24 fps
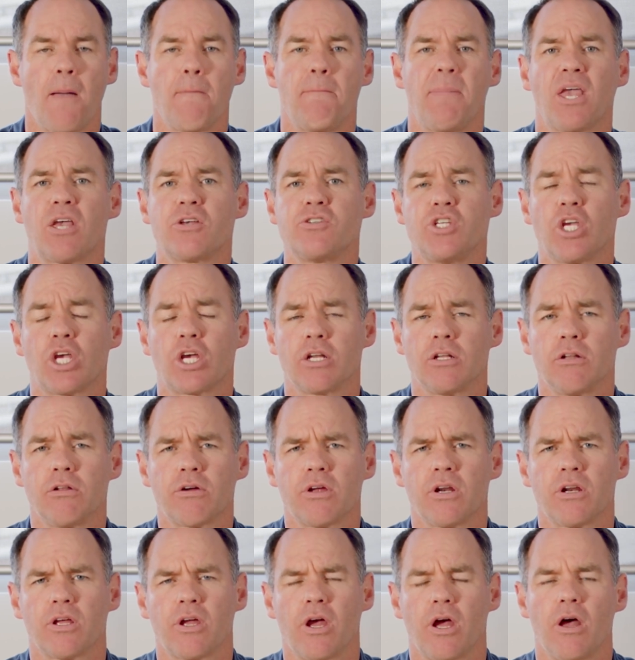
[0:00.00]
Because you can look
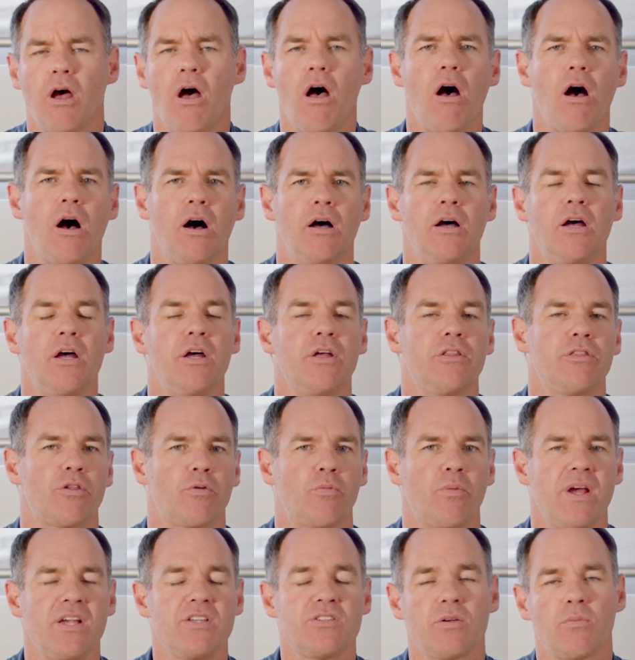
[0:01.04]
and go, oh, the
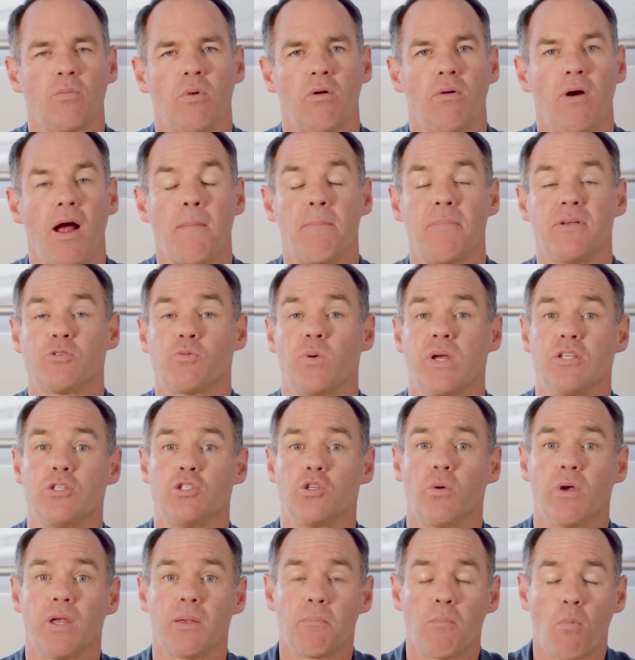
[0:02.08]
reason we're up is we're
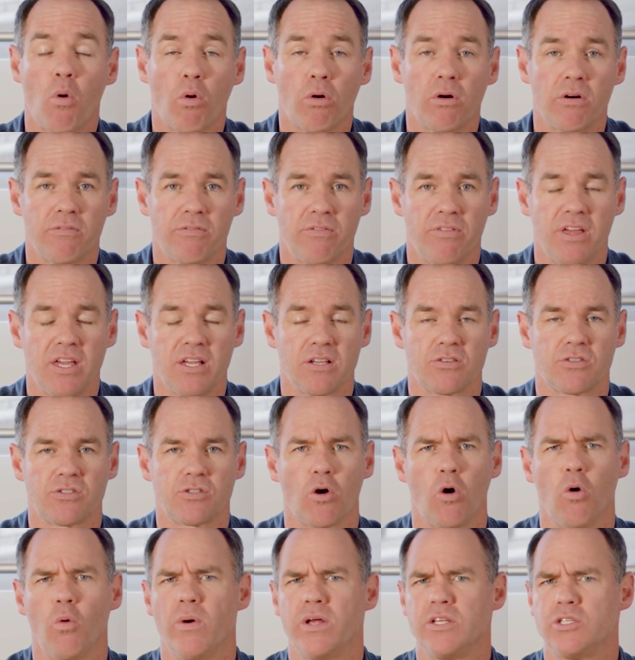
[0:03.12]
doing more of this,
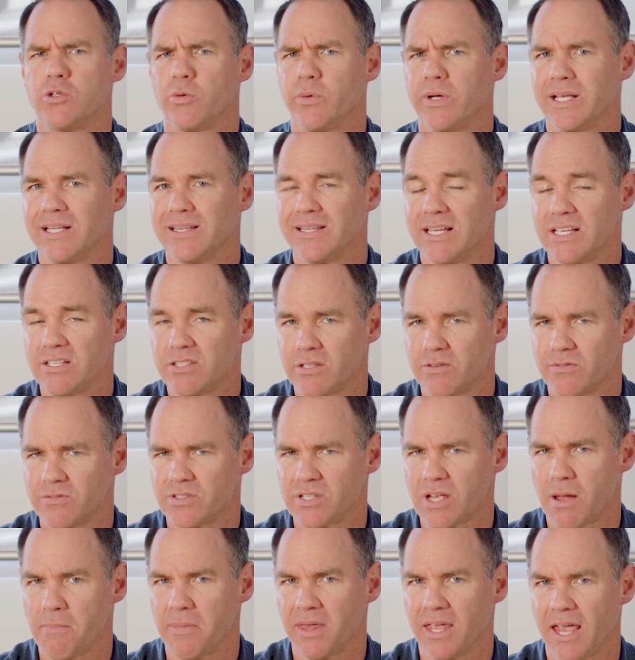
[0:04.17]
or we're doing less of
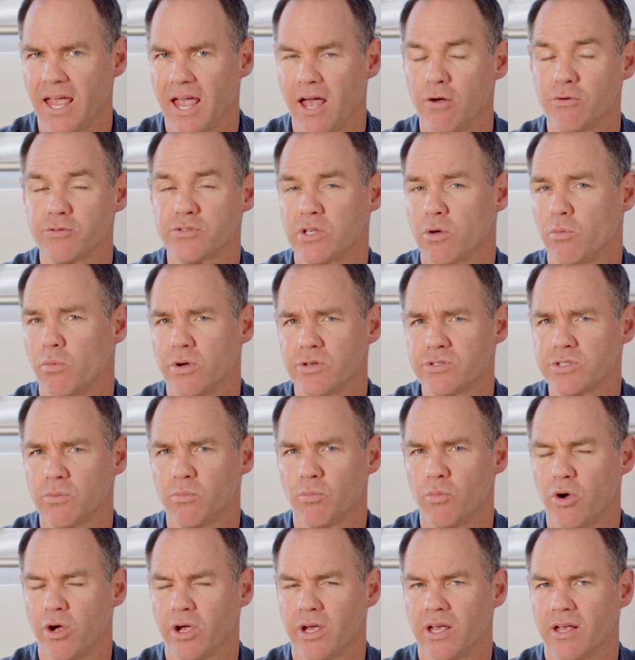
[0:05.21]
something else that wasn't
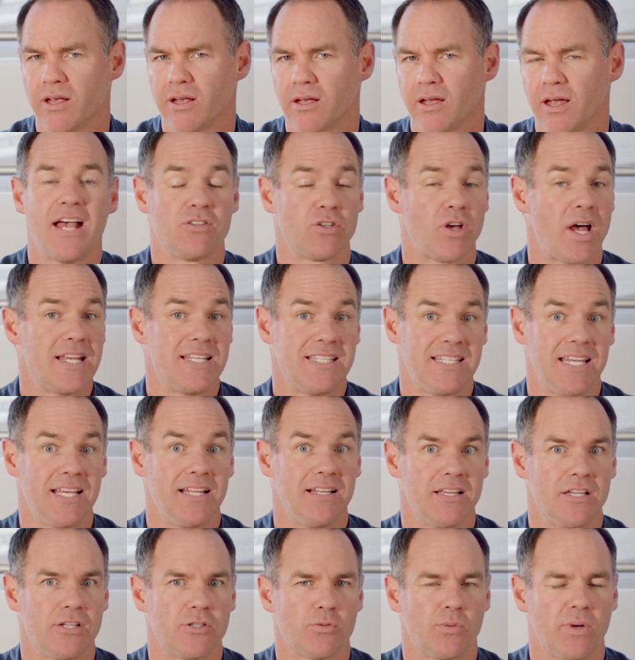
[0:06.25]
working as
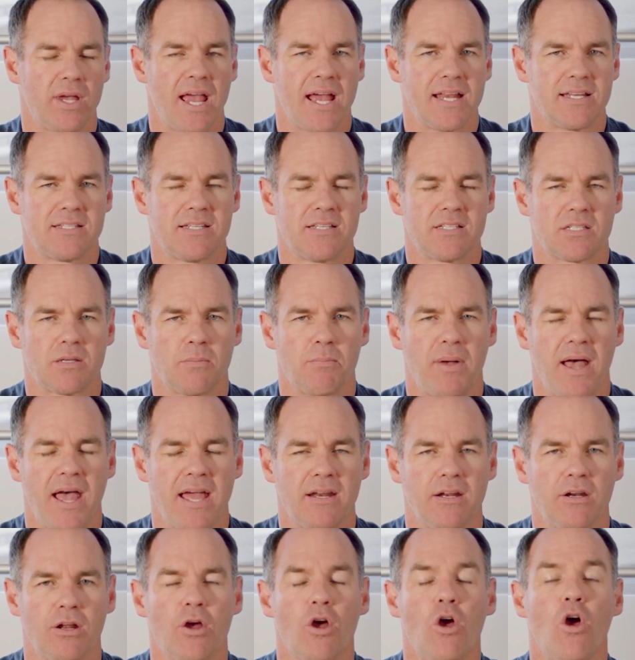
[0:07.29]
ideally as we
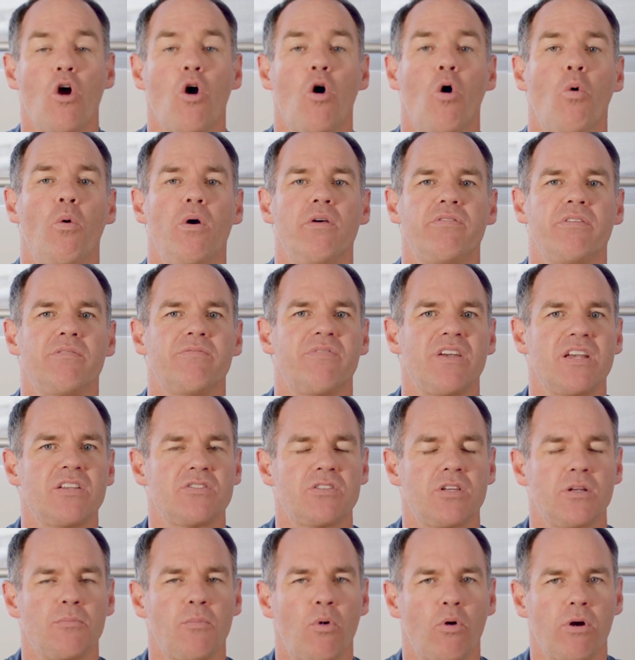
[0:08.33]
anticipated, or we've
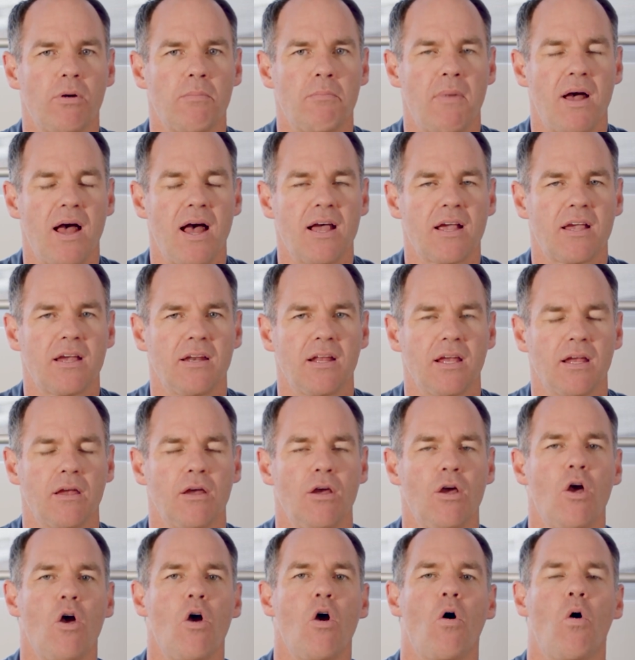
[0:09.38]
invested more in marketing,
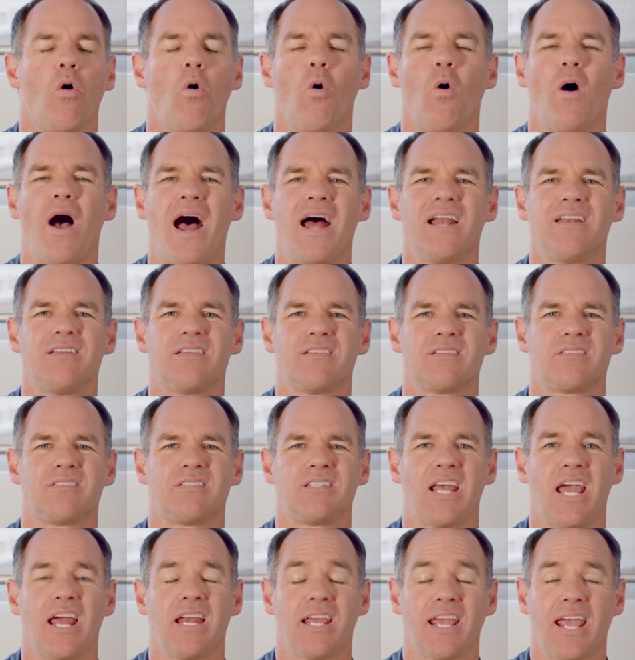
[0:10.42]
or
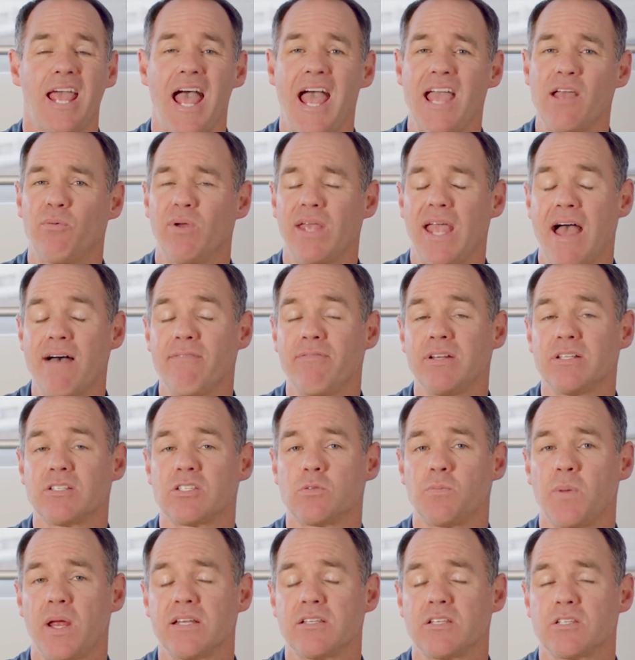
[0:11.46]
understanding, hey, we haven't
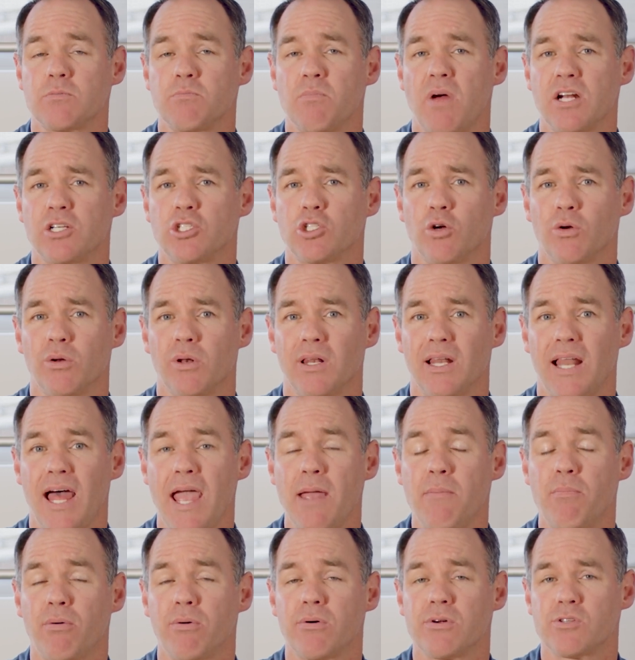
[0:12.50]
spent as much on
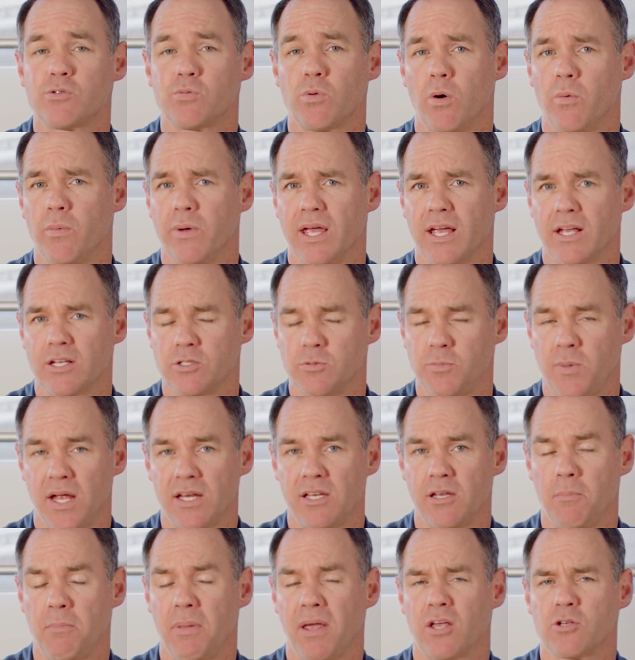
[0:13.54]
labor as what we
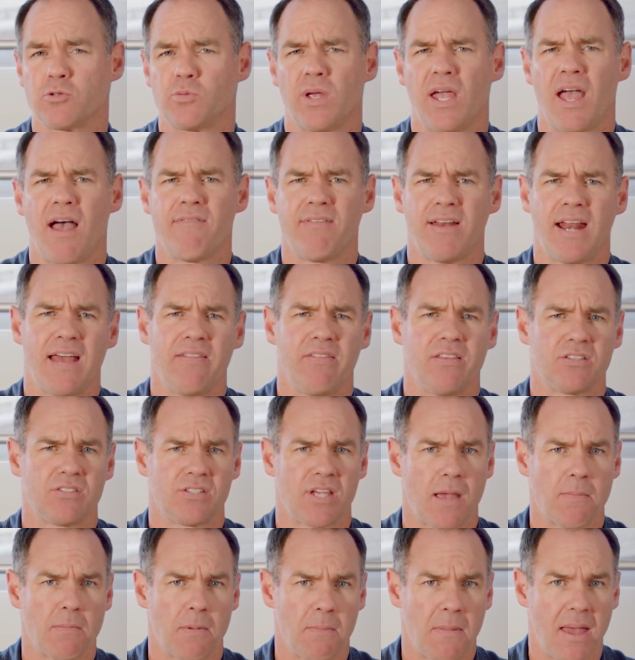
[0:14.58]
expected because we haven't had the
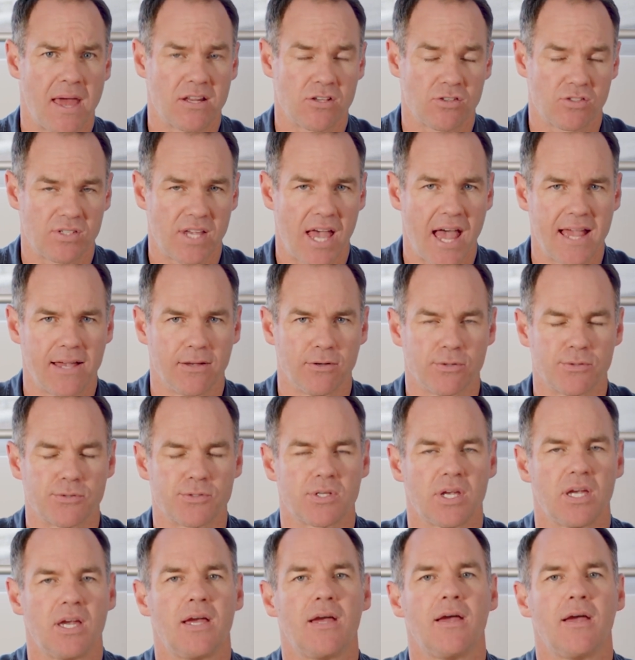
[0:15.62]
same amount of sales.